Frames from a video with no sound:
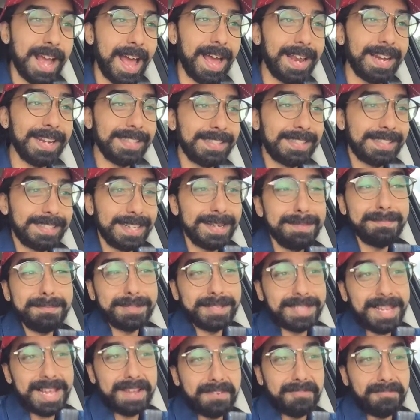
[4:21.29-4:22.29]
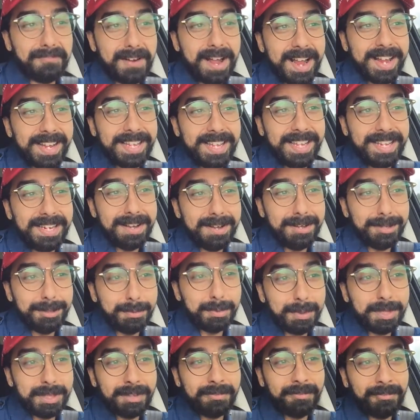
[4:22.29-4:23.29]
and it seems like Feige knows what